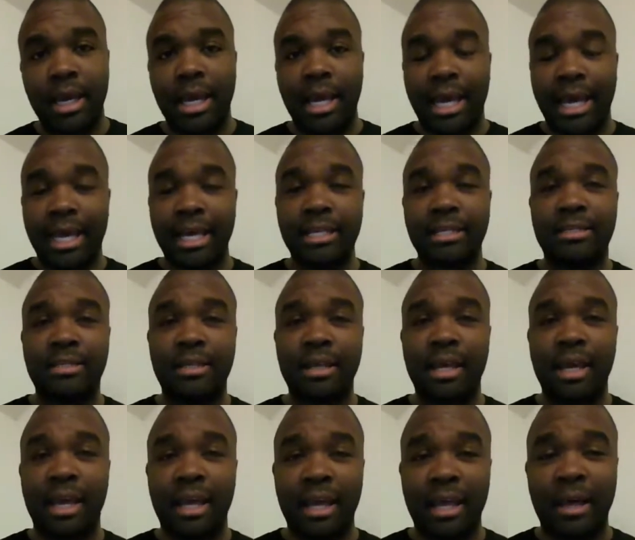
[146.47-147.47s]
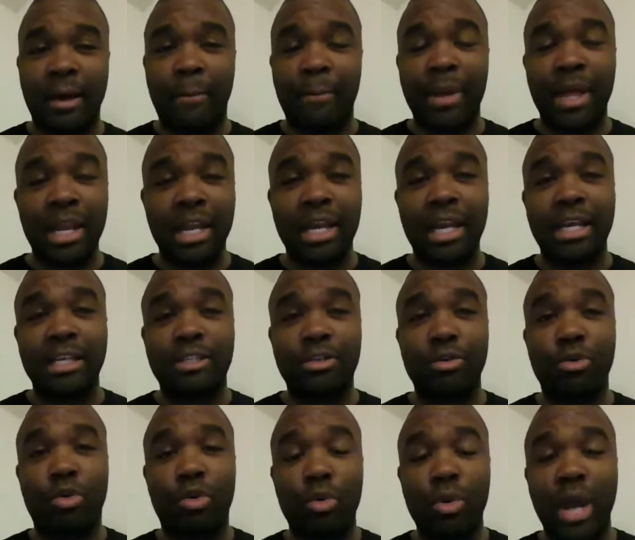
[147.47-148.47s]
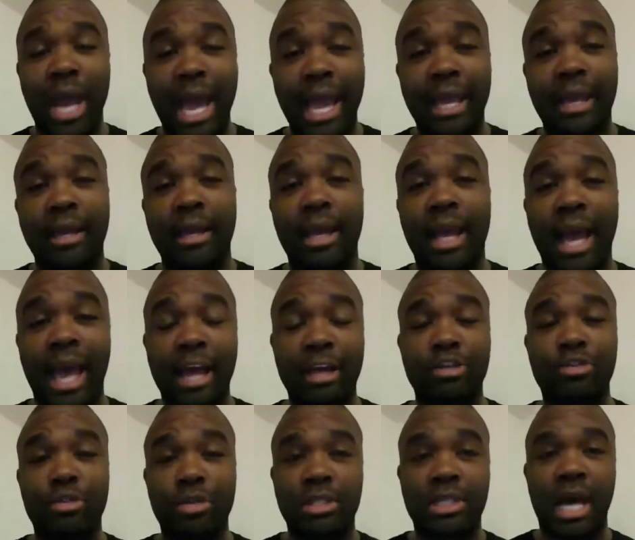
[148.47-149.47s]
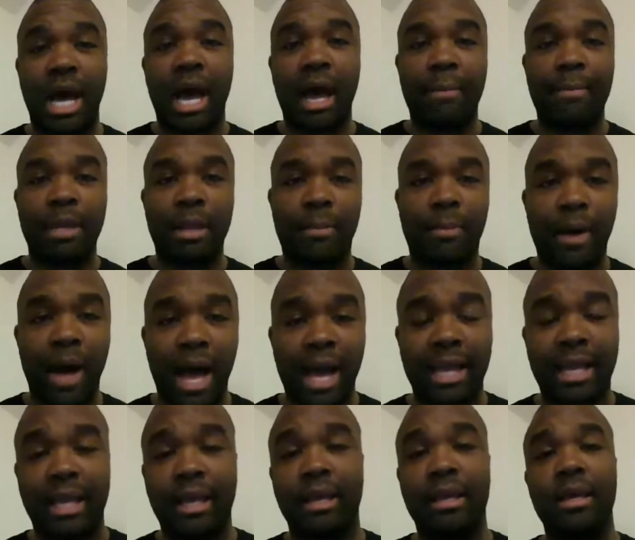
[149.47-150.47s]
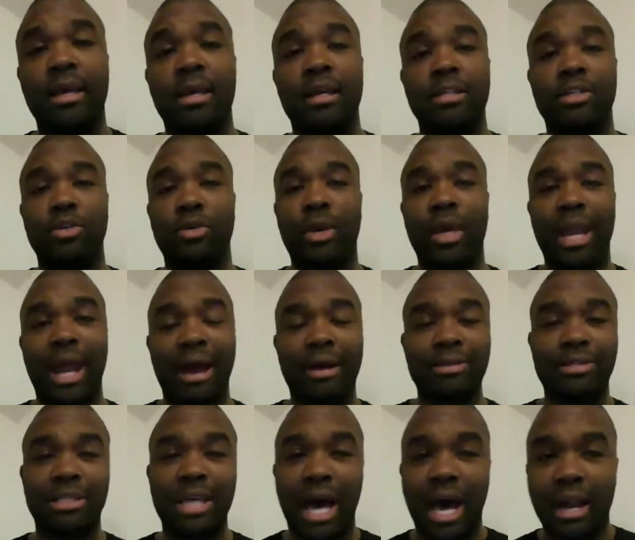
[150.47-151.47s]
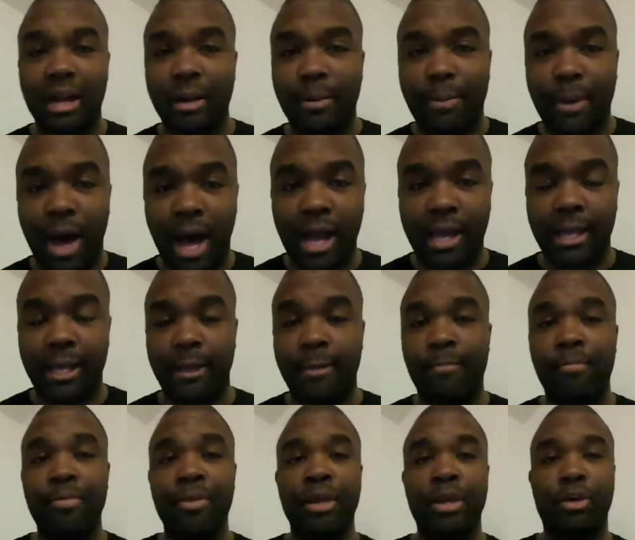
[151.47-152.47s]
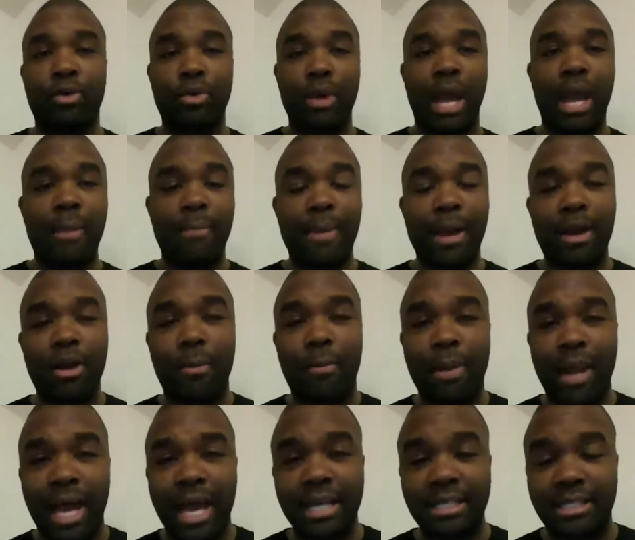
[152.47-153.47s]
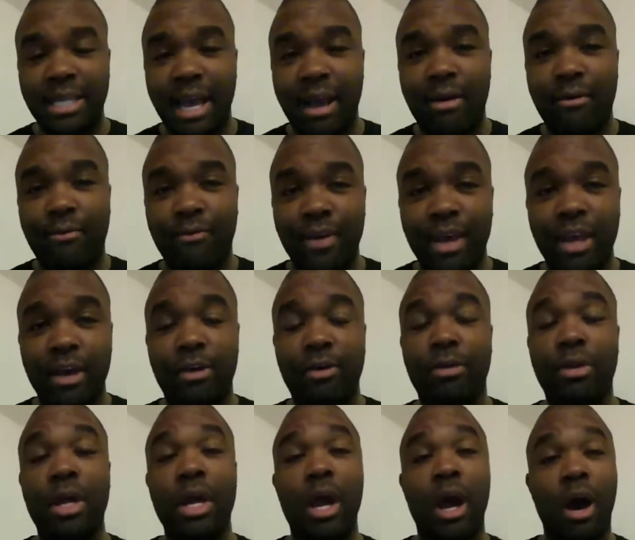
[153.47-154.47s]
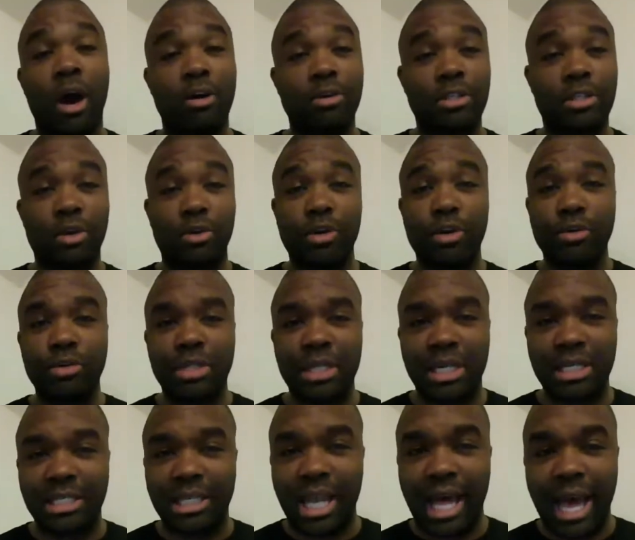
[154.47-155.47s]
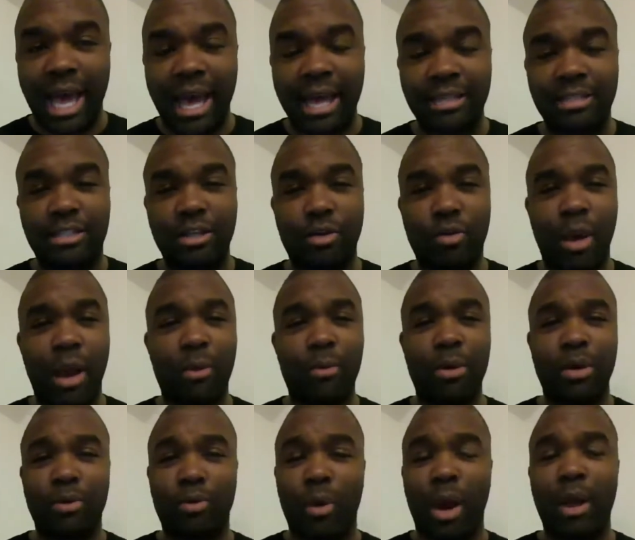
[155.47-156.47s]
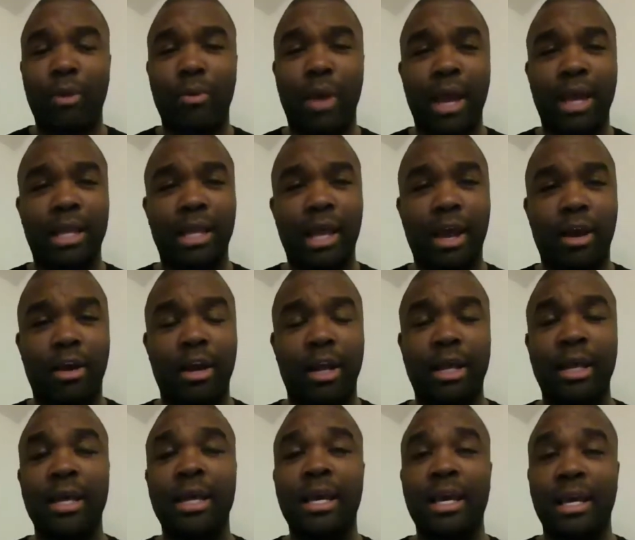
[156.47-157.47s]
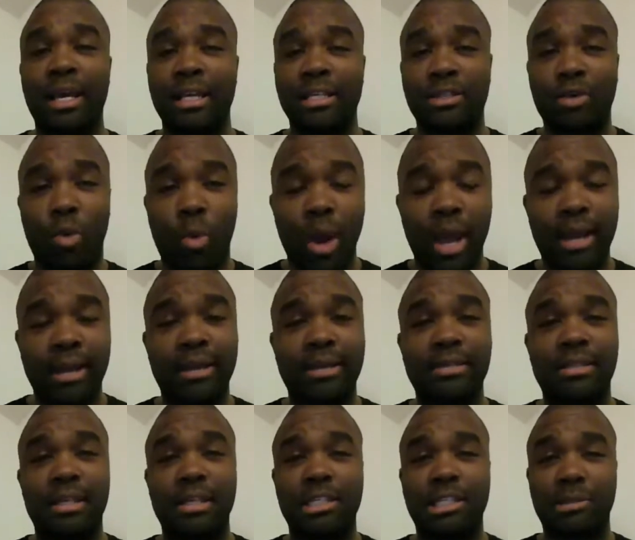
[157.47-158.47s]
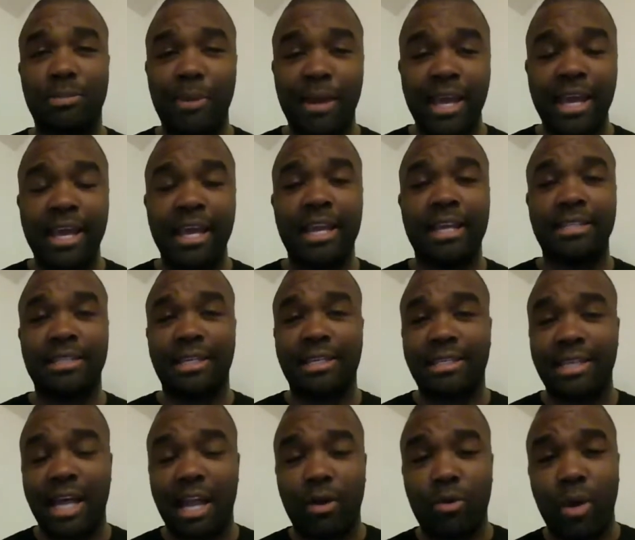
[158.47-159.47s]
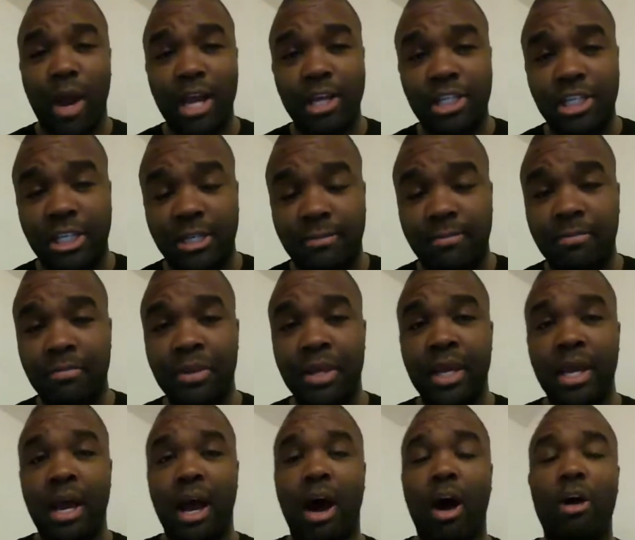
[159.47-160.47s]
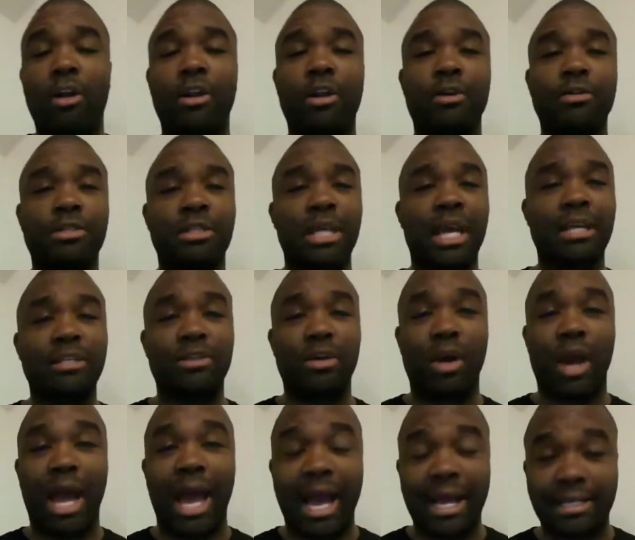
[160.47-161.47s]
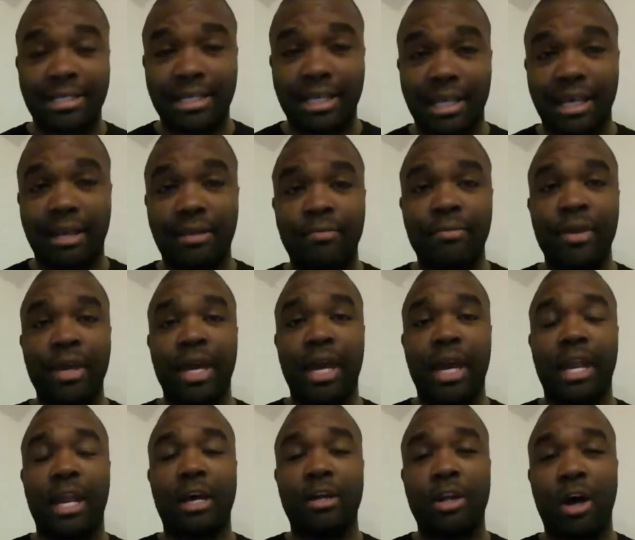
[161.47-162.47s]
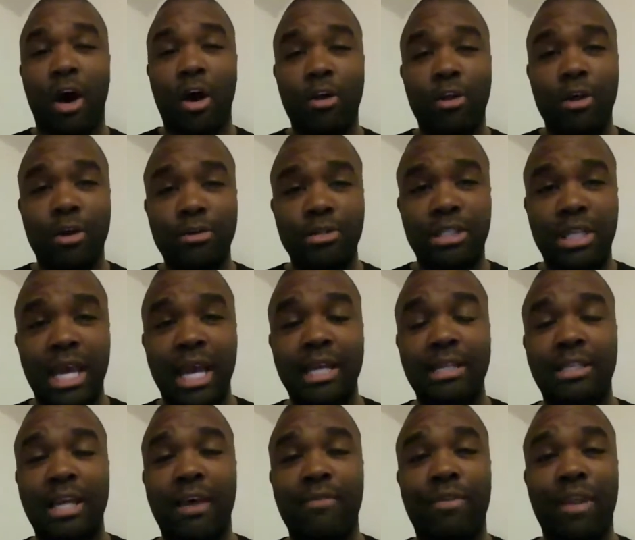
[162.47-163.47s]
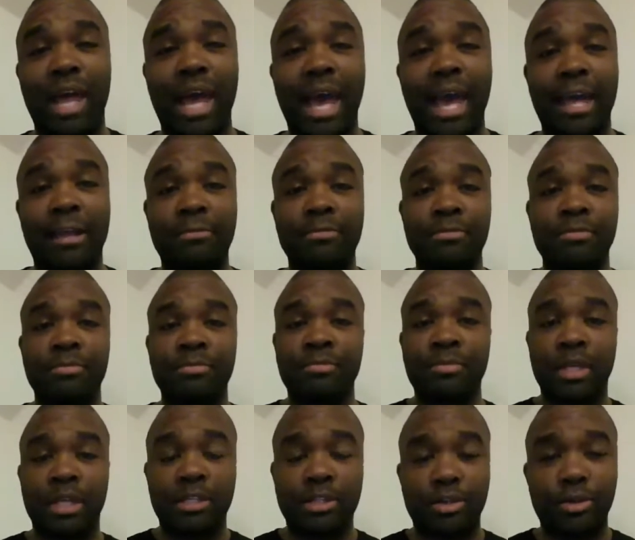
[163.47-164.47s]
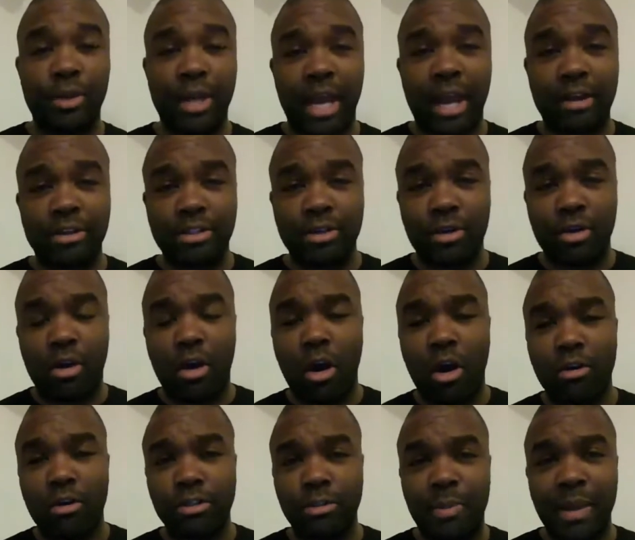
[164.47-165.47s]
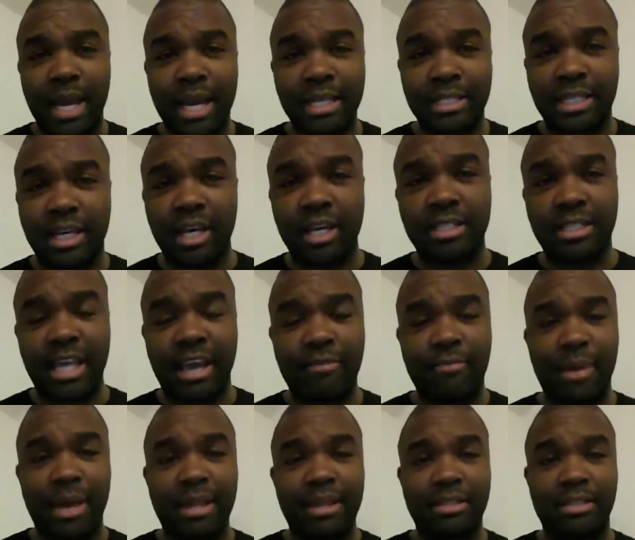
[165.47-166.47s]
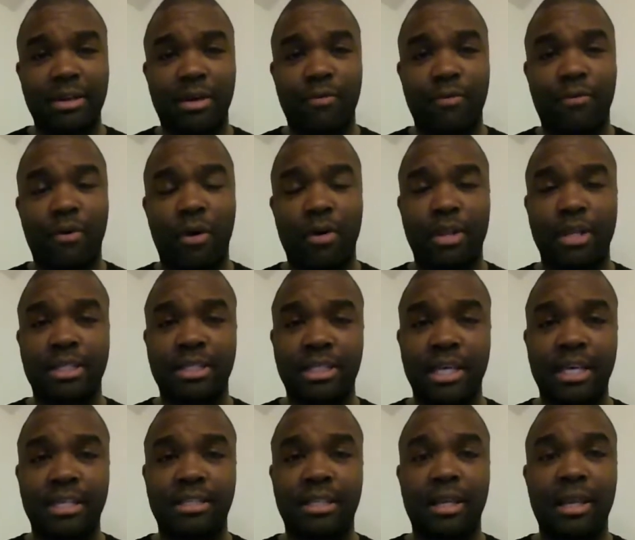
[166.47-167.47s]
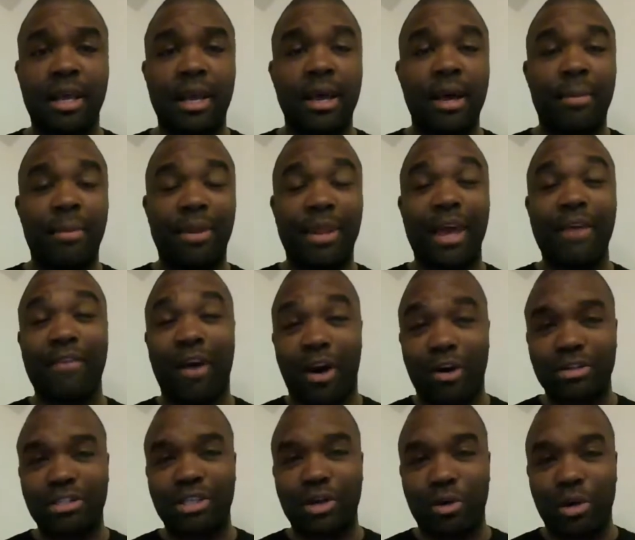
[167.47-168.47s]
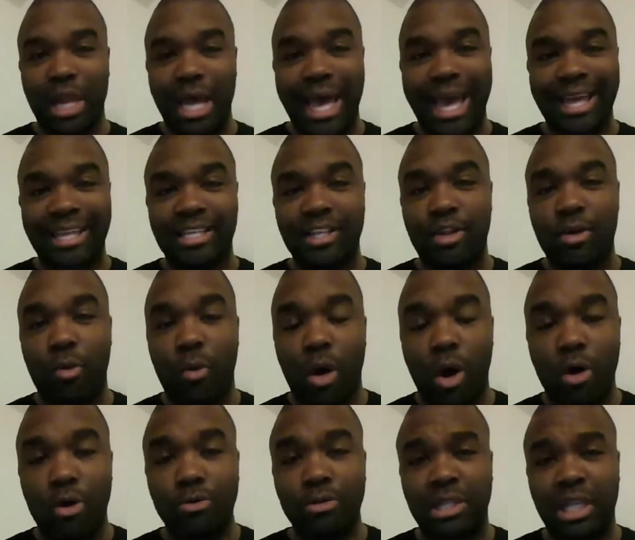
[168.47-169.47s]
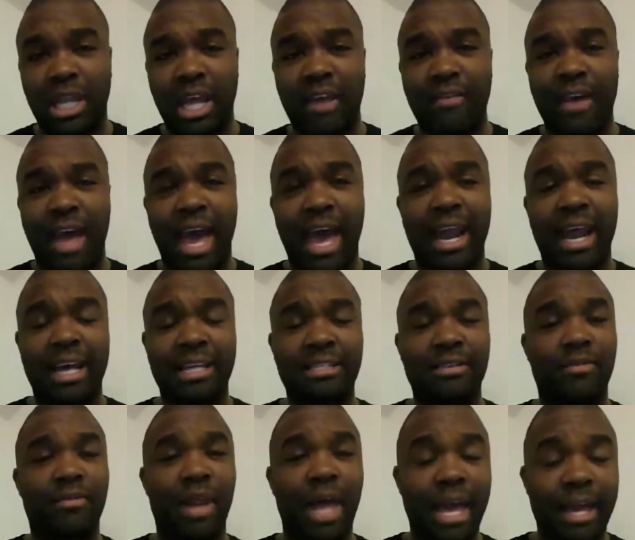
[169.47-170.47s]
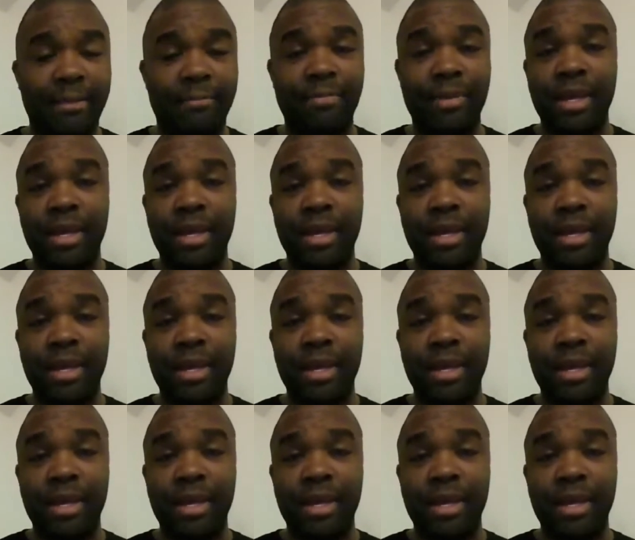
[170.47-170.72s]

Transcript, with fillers: His ability to create extra time in the pocket, to get outside of the pocket, create bigger plays downfield, also using his legs with great regularity, his quickness, his speed, his acceleration. All of those things are excellent, and all those things have led to the Arizona Cardinals being as good as they've been so far this season, but they've also led to the woes that they've had as of late.